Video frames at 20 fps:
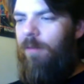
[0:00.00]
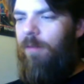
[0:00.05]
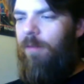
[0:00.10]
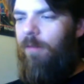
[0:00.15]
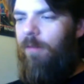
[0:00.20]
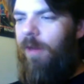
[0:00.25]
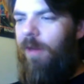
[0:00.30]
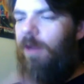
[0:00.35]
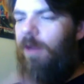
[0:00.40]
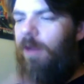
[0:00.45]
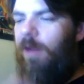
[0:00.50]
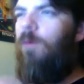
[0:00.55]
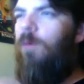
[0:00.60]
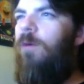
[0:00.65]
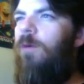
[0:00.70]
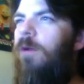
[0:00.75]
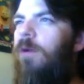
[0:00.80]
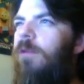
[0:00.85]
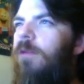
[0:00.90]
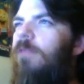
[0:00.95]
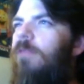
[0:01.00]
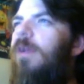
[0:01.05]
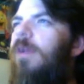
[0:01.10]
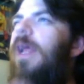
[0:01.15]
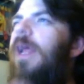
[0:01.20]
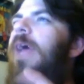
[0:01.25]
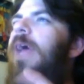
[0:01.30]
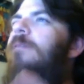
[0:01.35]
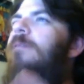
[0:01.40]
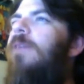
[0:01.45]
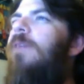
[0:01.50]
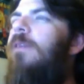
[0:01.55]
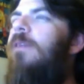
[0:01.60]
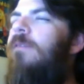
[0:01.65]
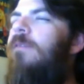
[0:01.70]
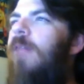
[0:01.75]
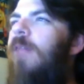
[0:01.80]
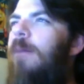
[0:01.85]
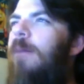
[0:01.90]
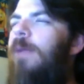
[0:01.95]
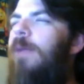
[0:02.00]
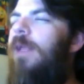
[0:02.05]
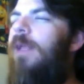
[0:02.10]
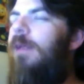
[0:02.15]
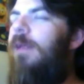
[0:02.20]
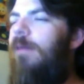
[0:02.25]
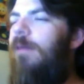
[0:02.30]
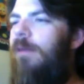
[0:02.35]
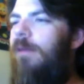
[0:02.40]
3.25 inch floppy disk.